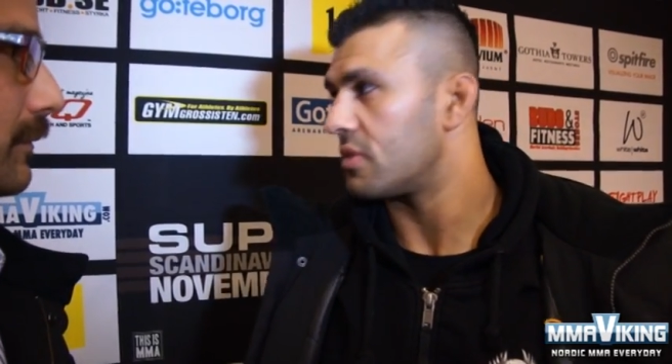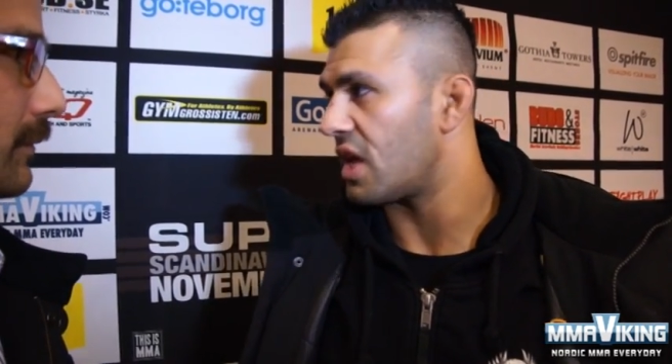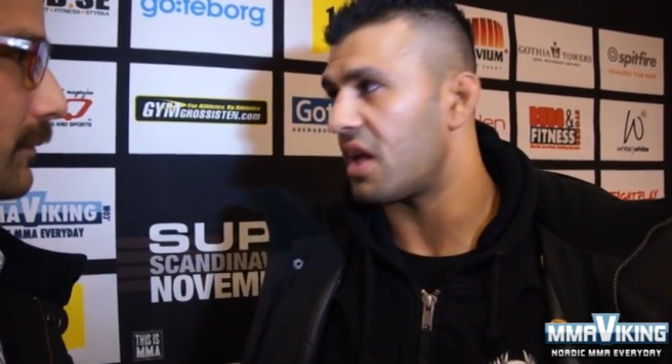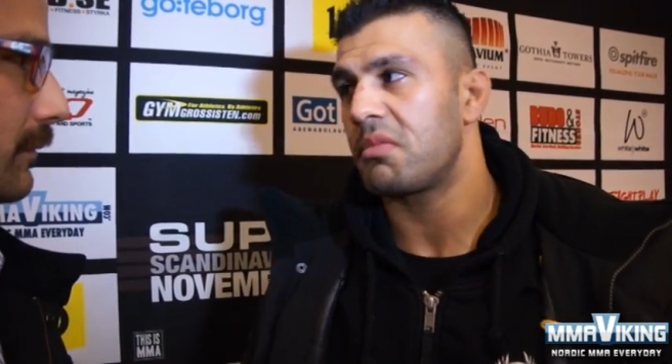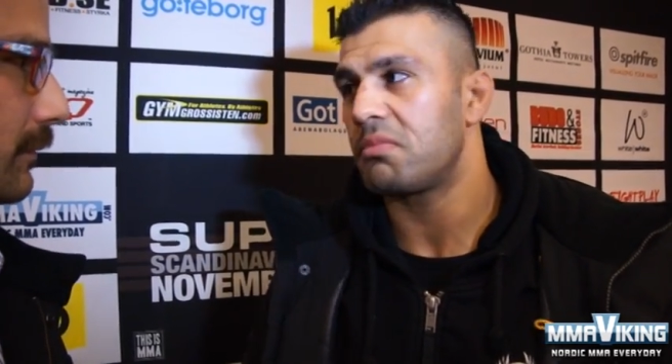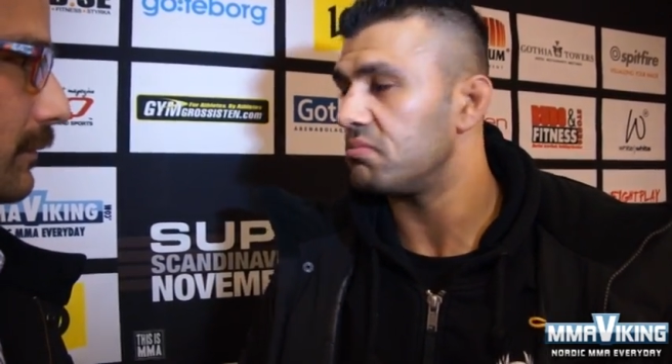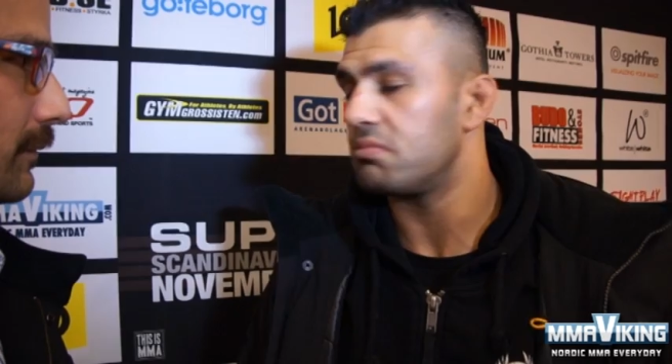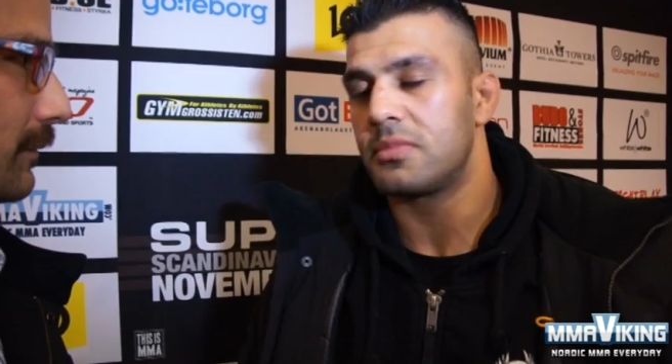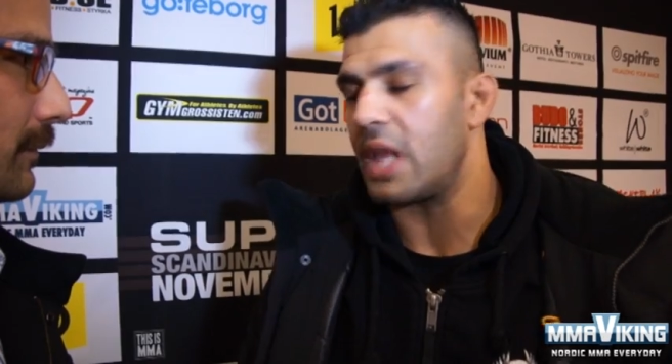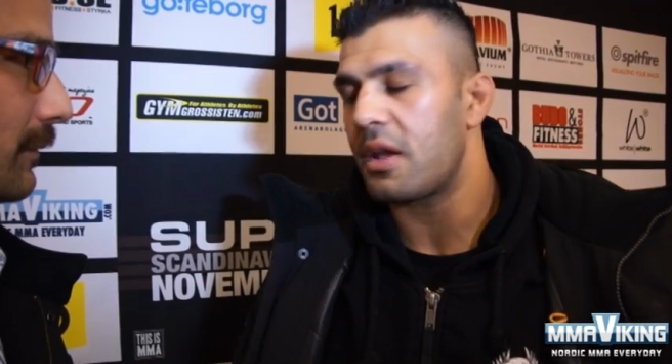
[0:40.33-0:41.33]

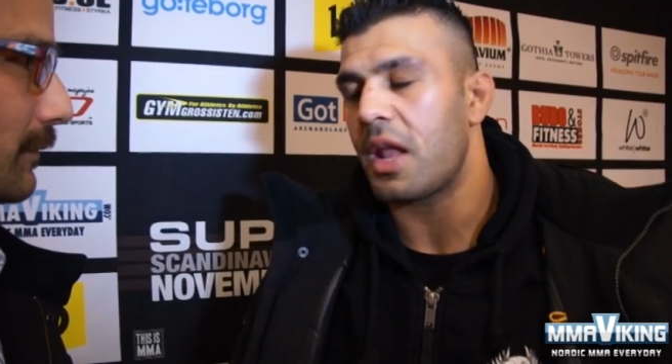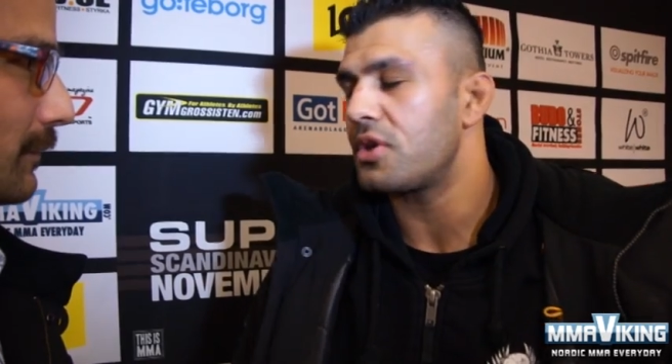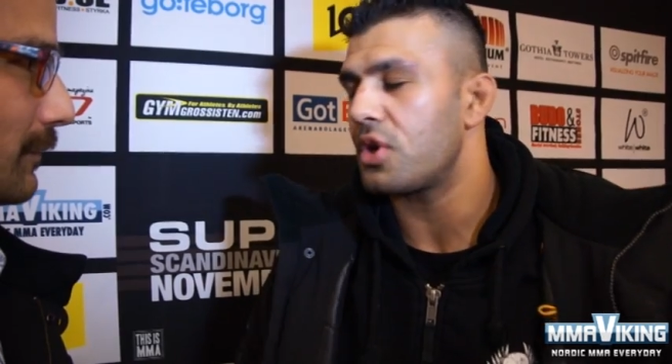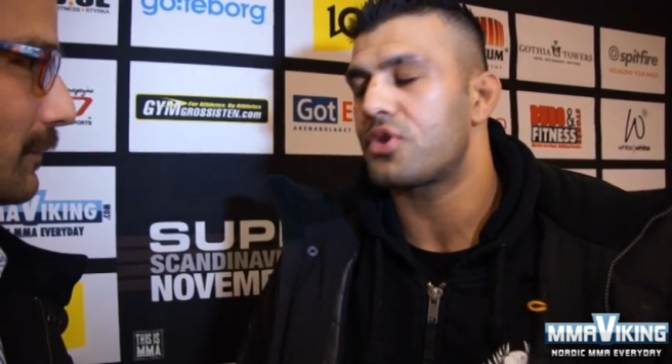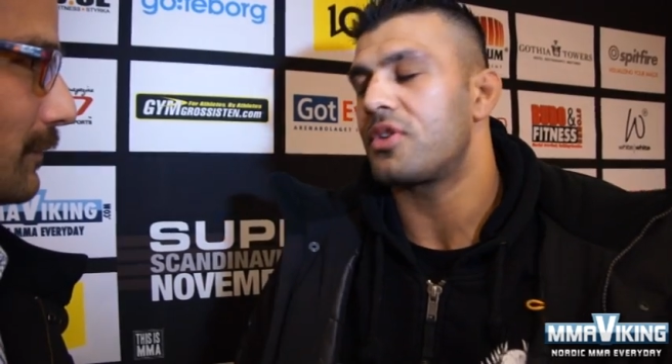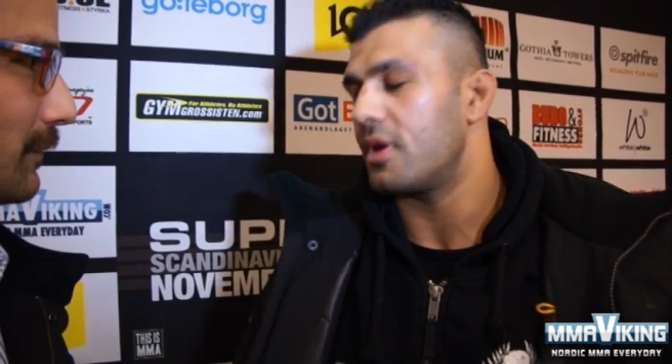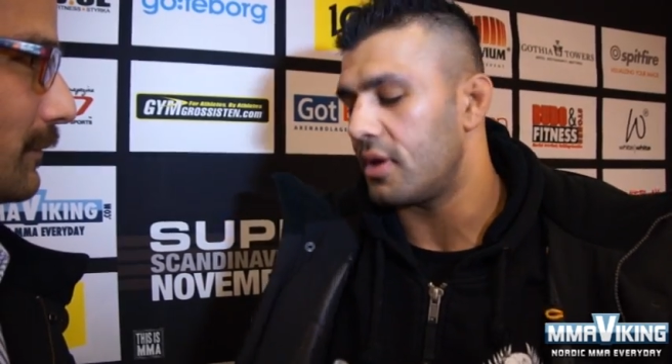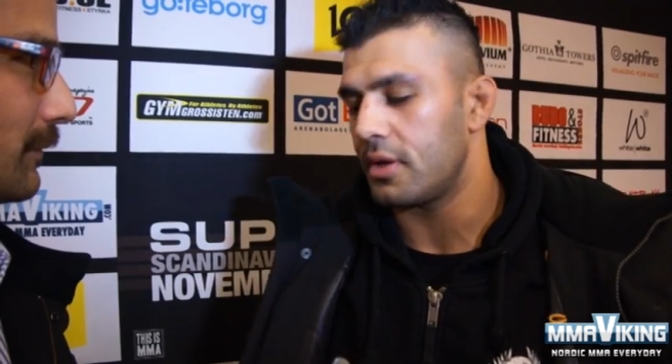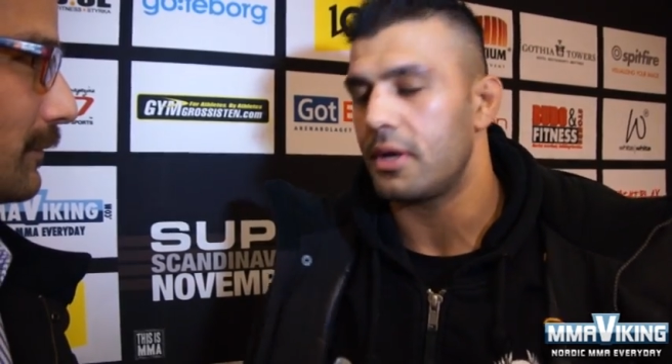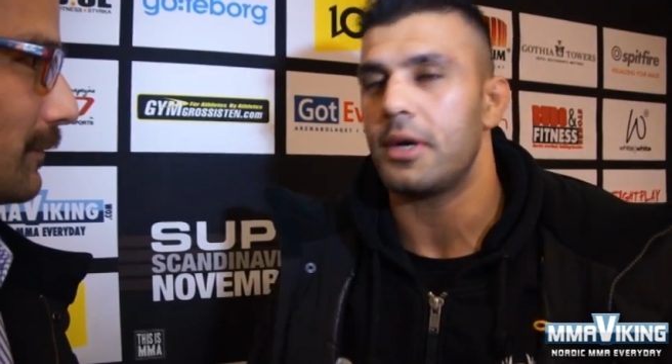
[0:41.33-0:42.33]
Then they just,
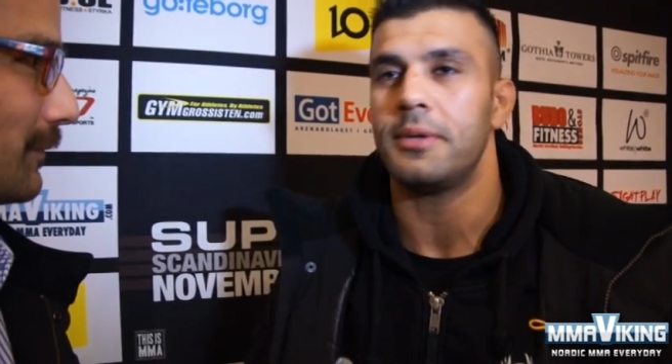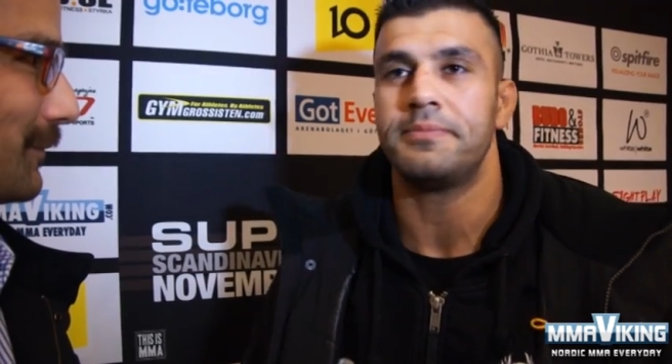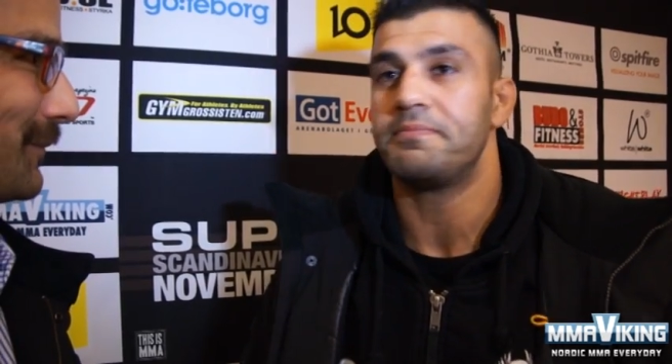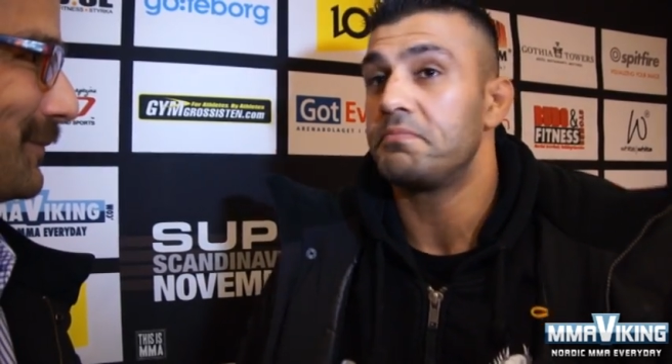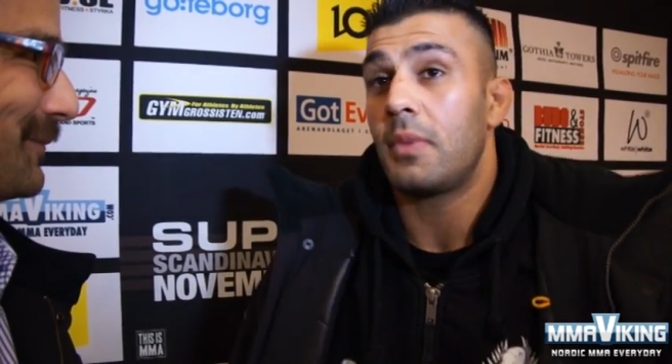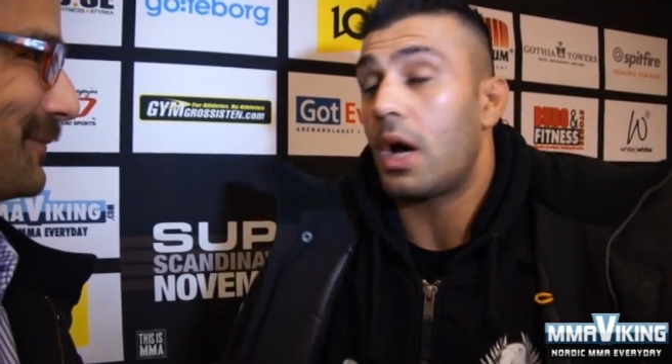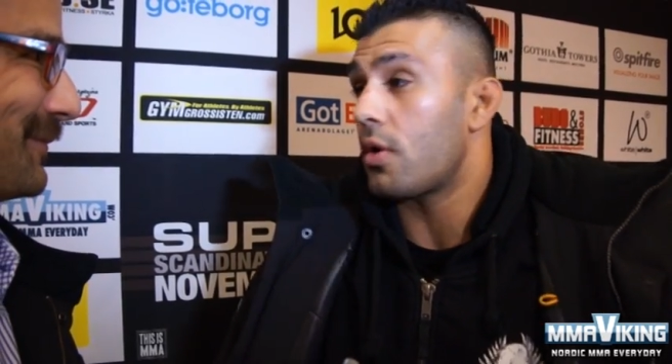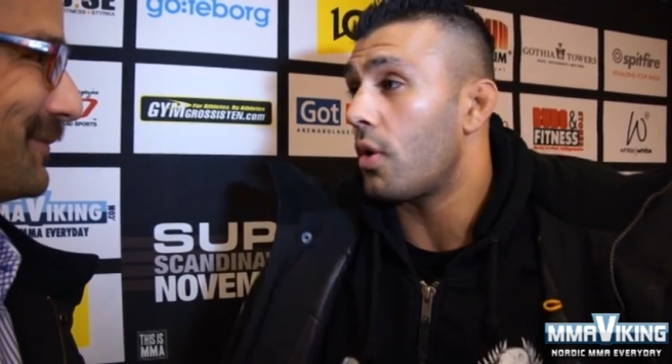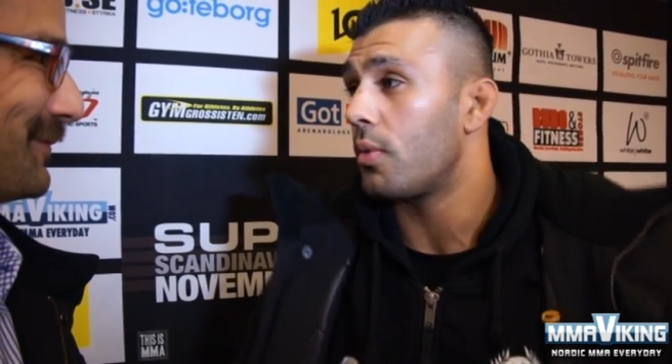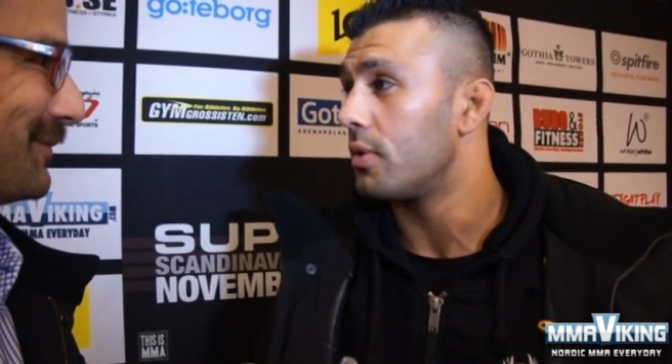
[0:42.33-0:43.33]

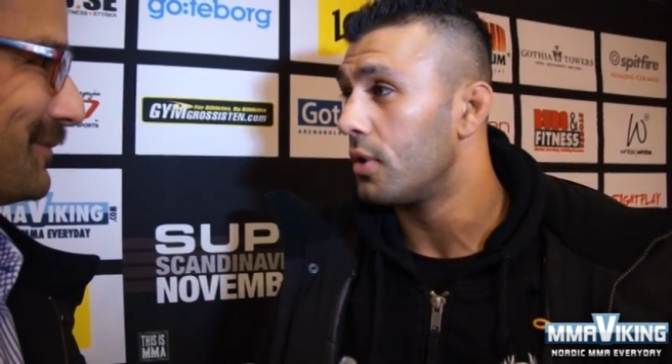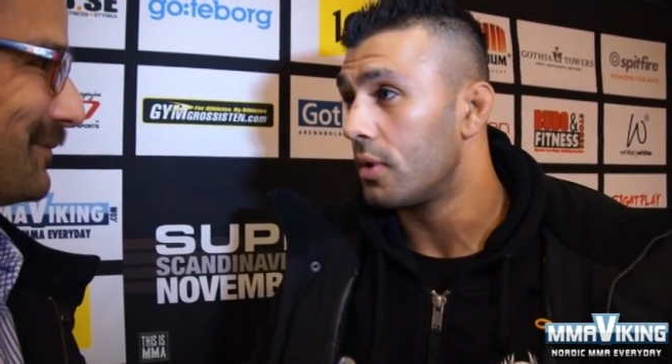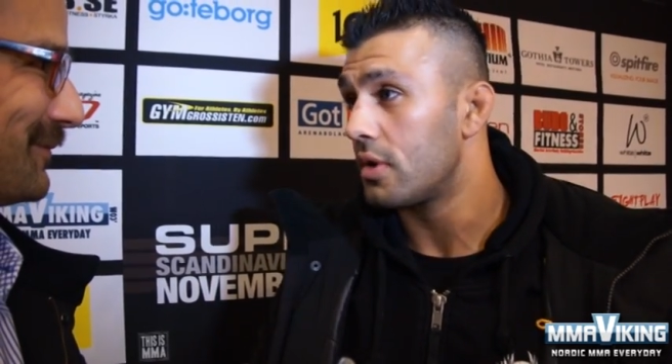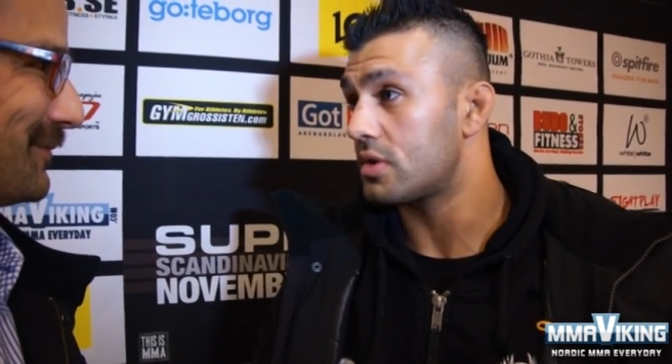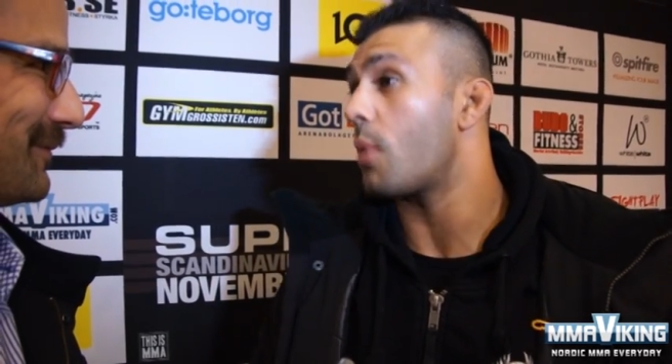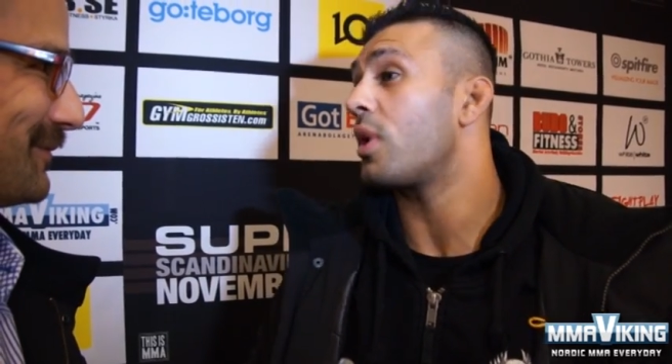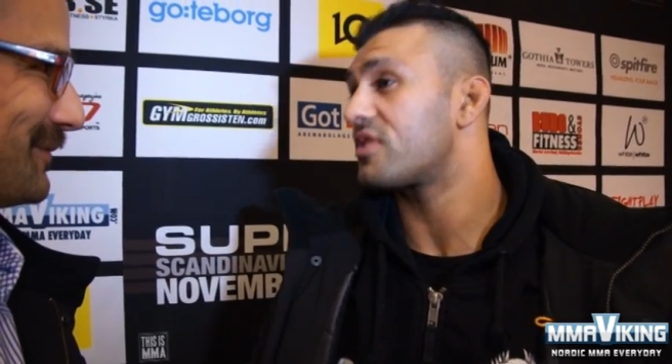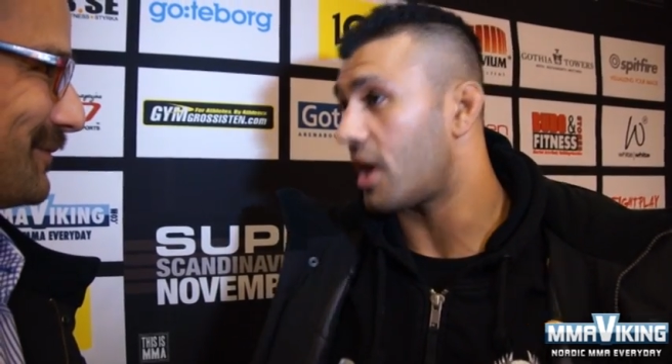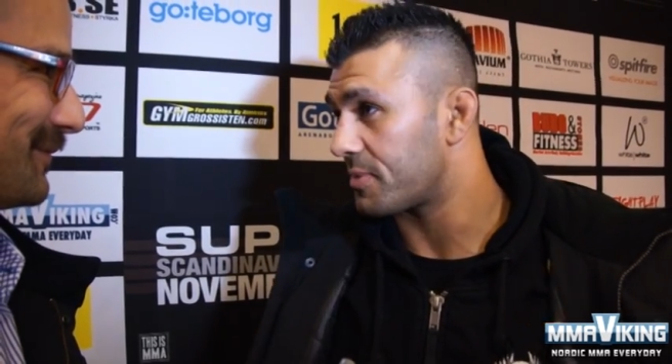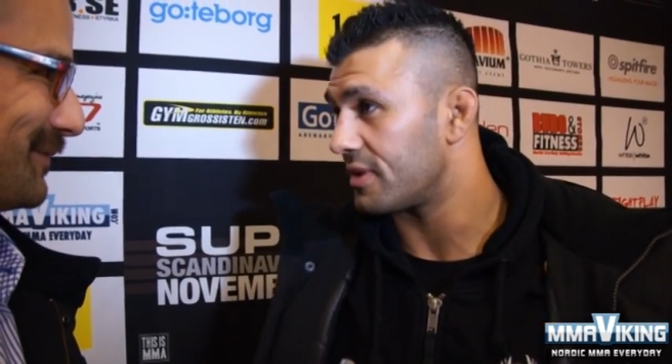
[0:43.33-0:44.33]
someone
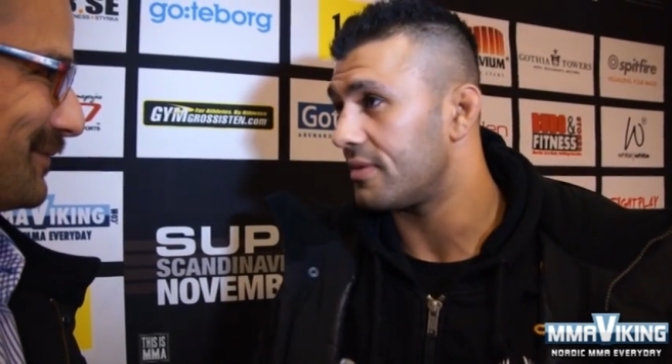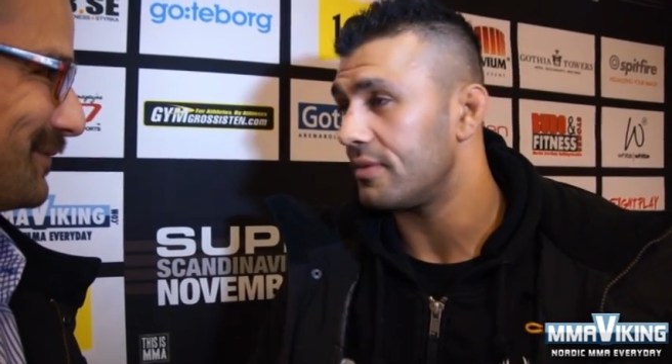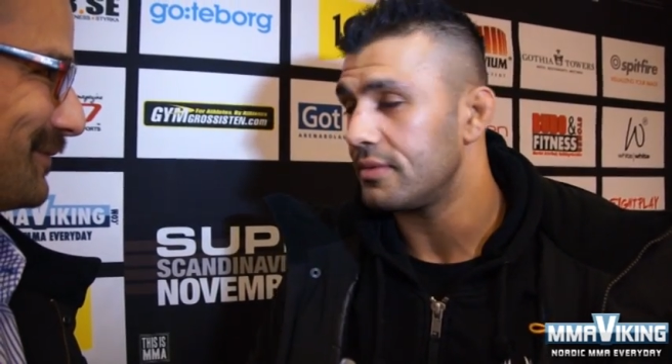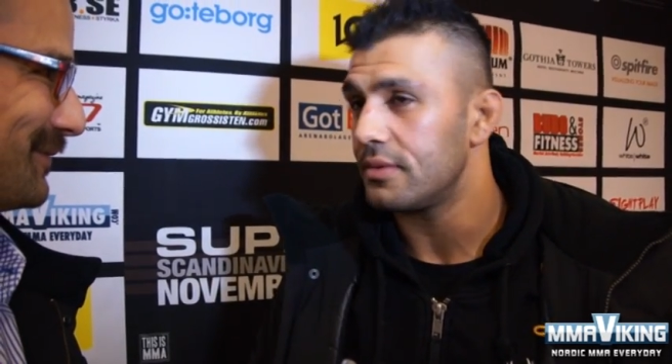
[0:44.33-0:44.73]
stopped it.